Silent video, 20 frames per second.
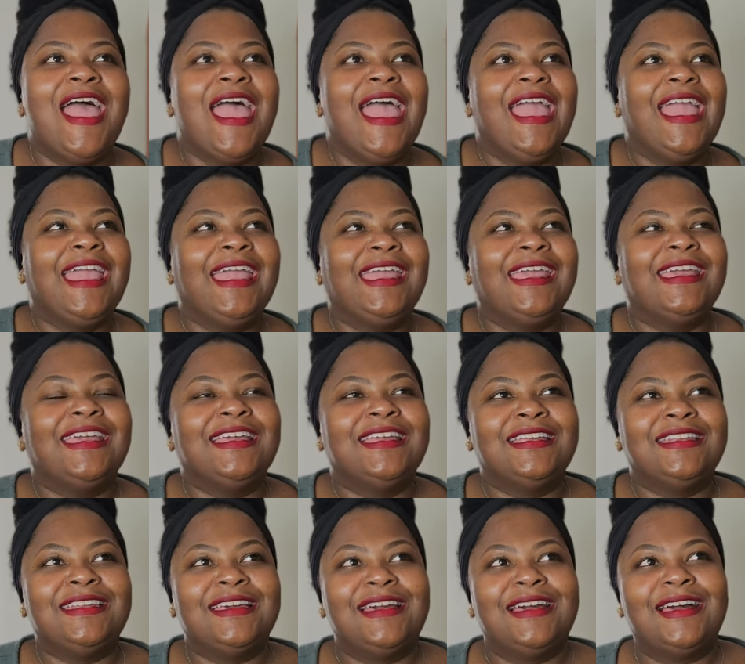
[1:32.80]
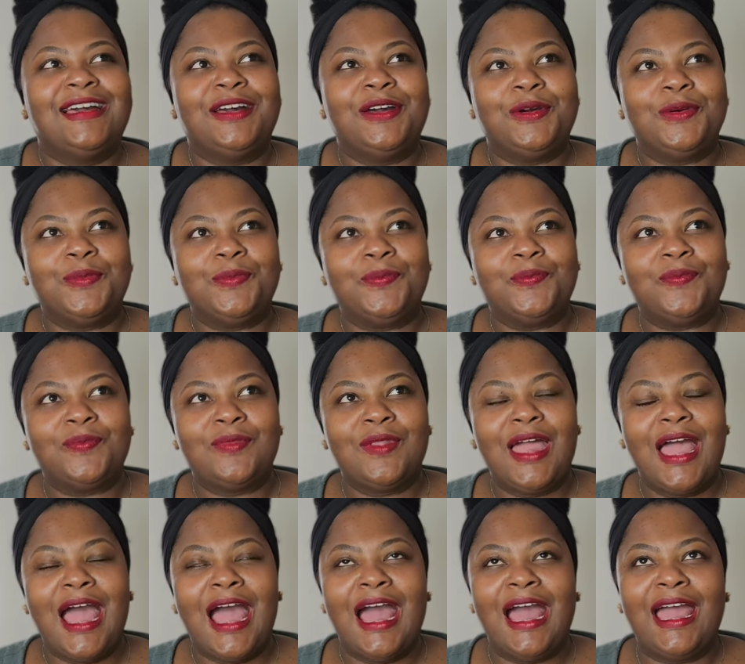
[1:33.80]
And
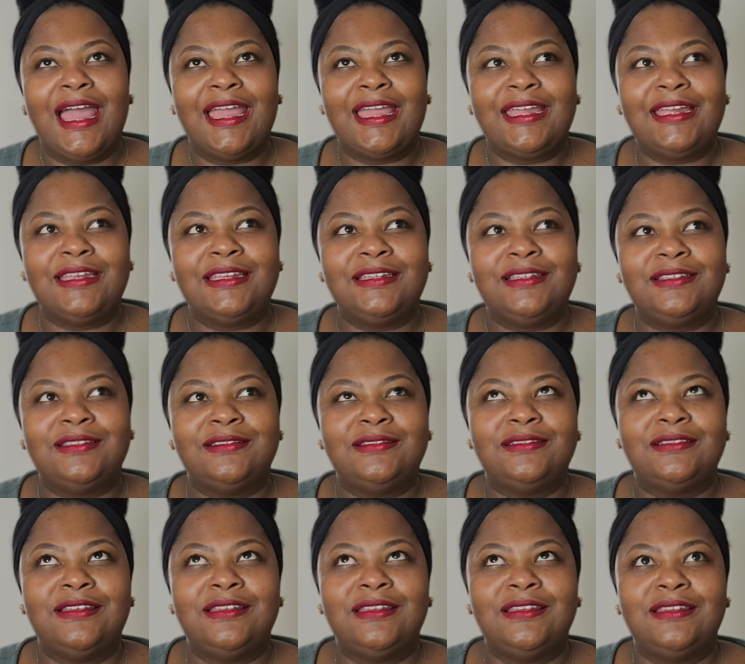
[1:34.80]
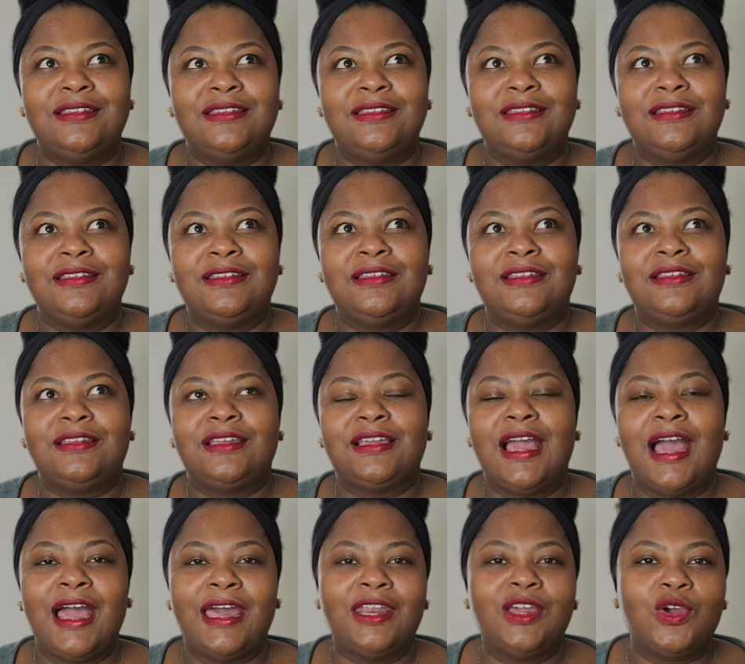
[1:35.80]
I
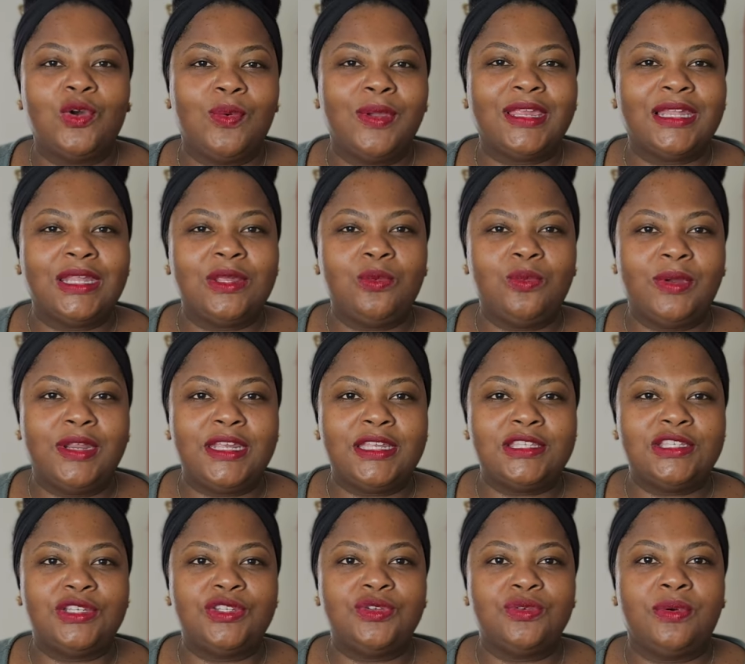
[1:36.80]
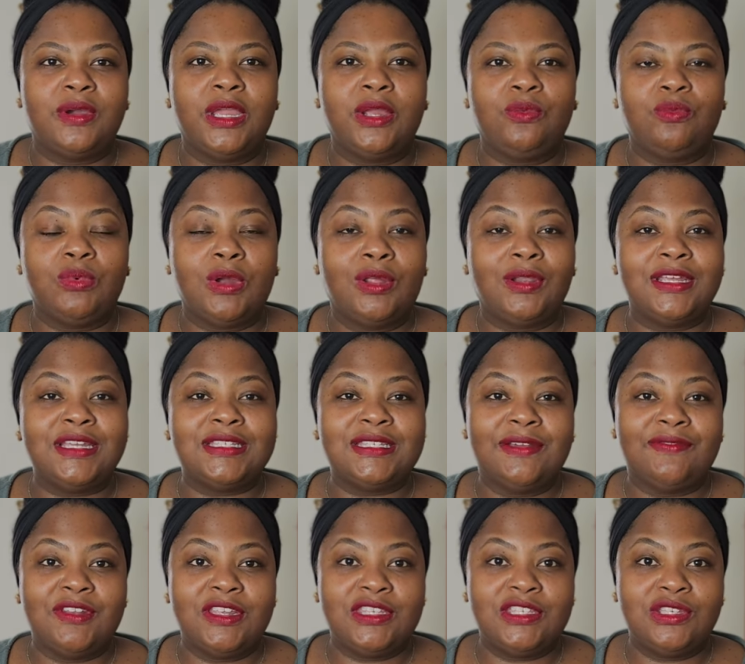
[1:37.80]
kind of quickly went into doing Rolling
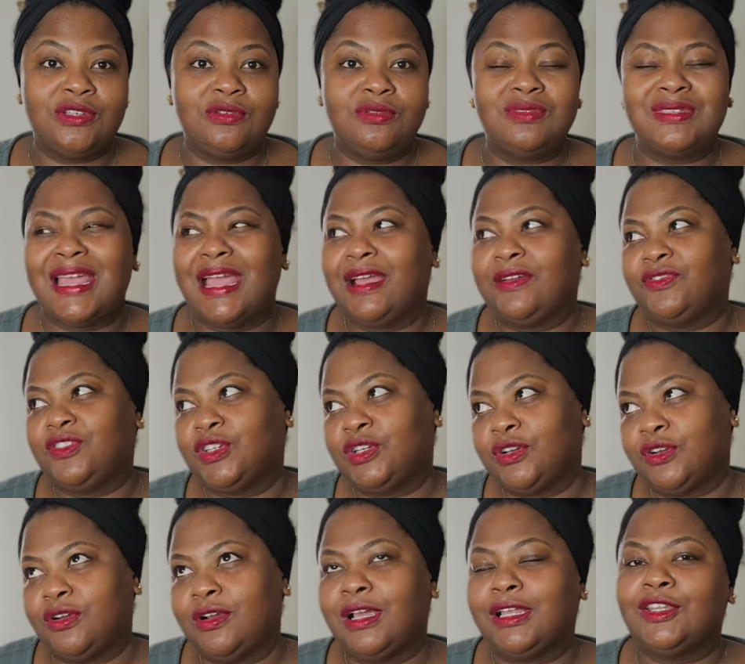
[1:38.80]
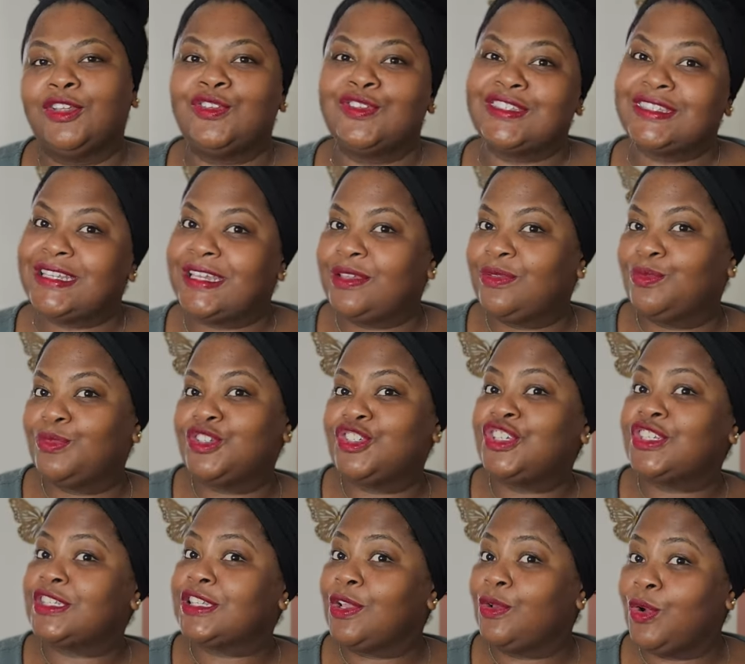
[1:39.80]
72s after a little stint, which
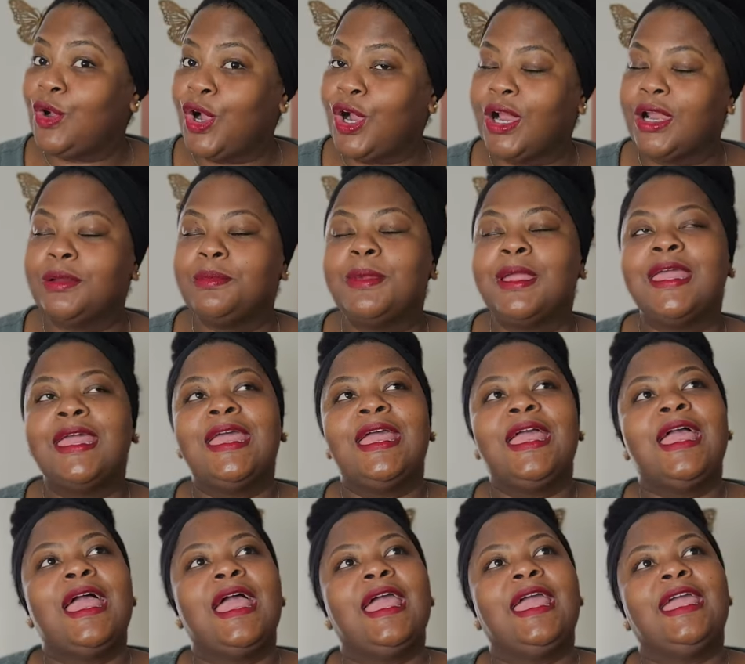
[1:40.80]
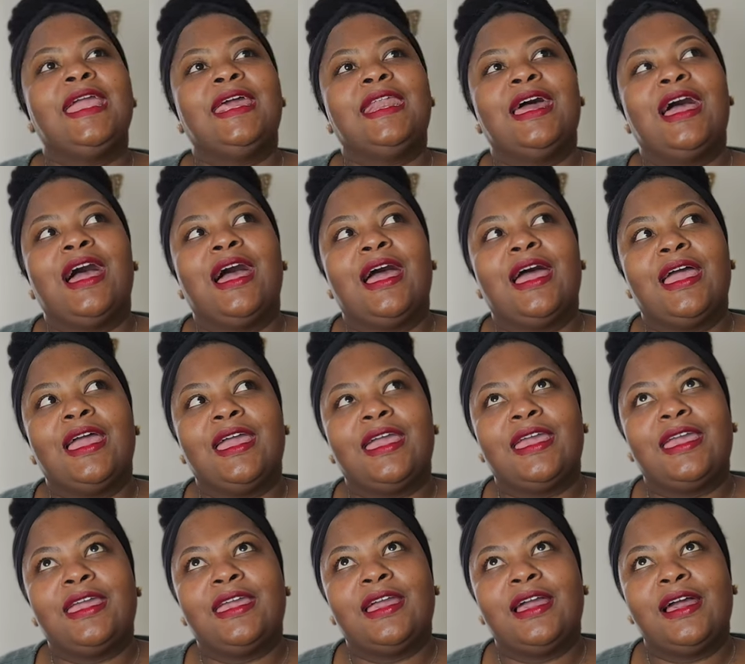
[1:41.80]
is low carb. And
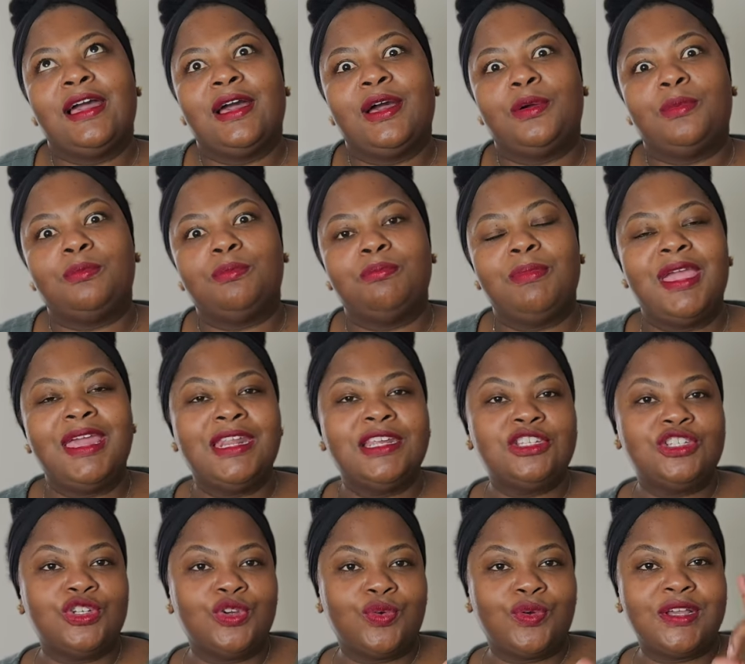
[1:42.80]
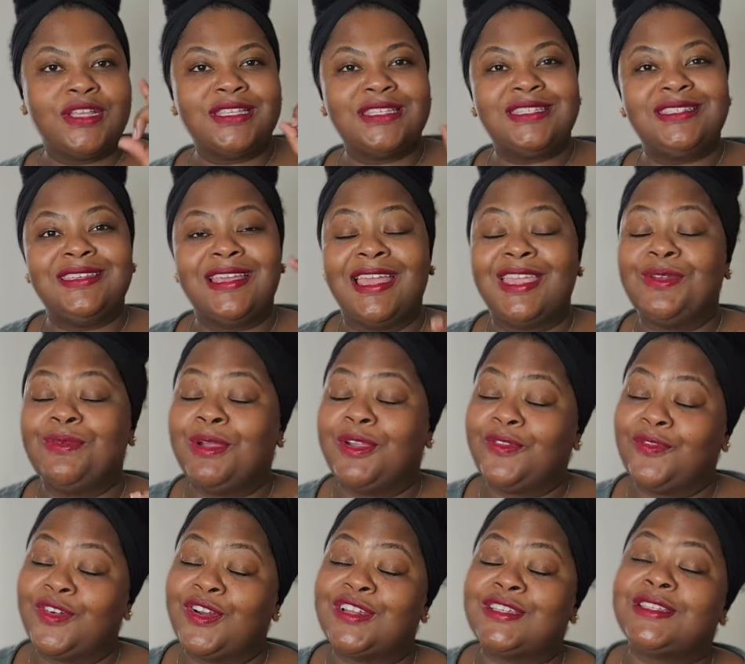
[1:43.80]
I made a choice
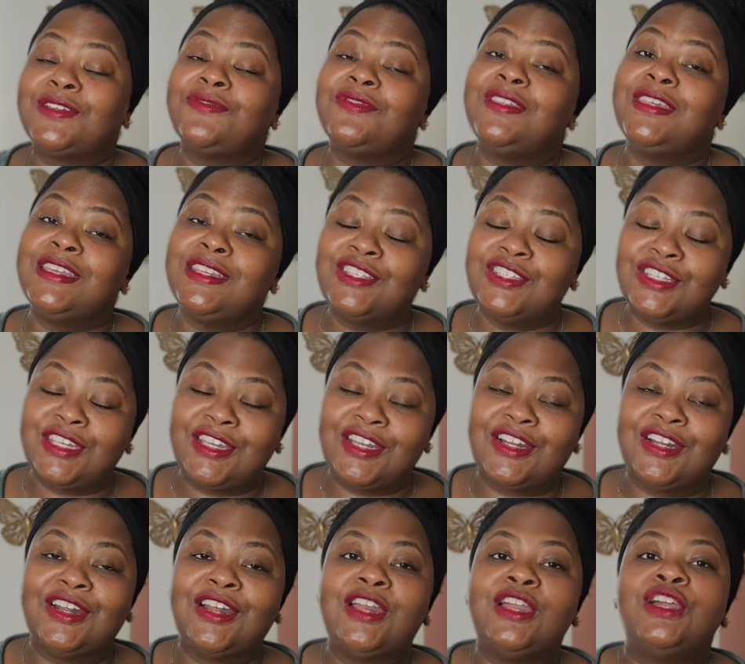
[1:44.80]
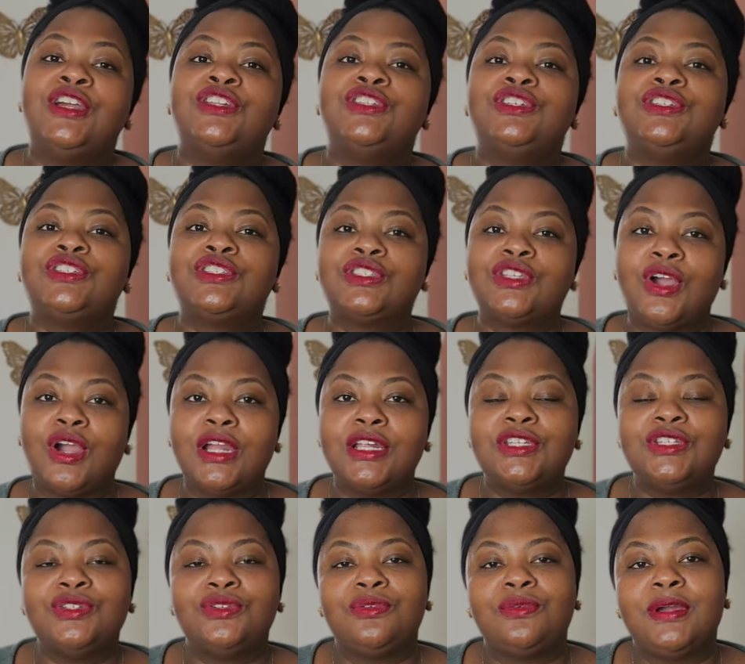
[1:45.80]
January 1st of this year to
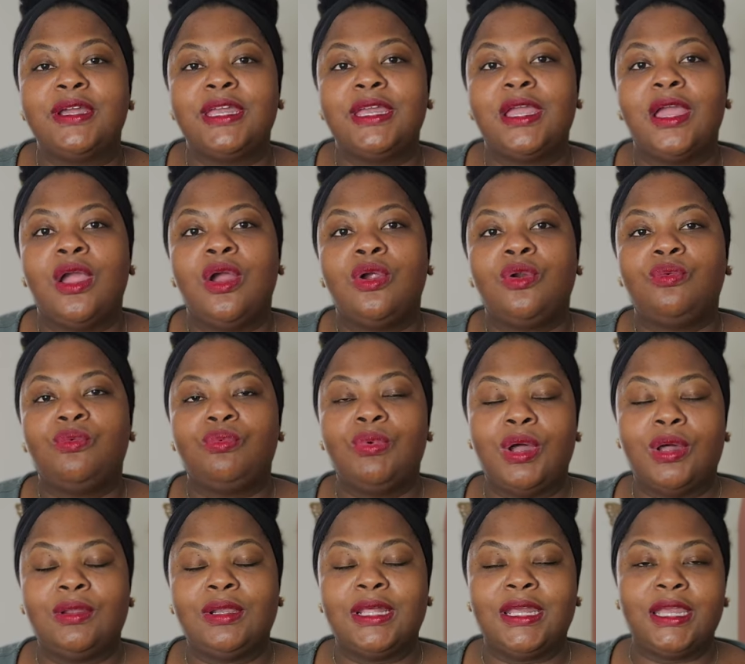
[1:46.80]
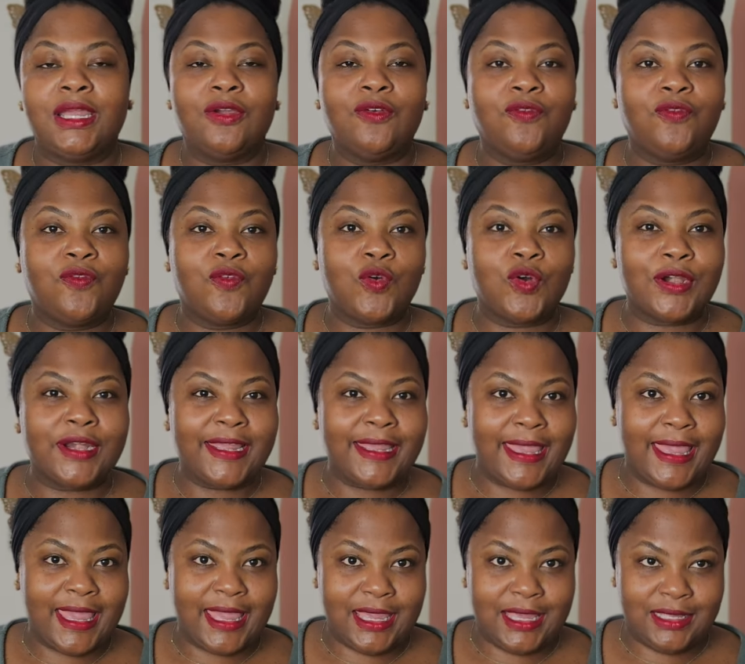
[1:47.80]
start doing Rolling
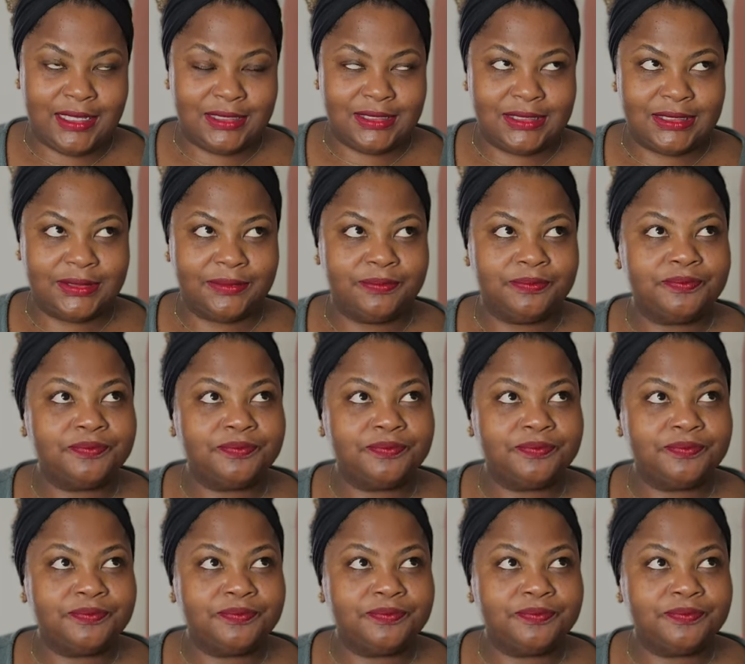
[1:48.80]
48s.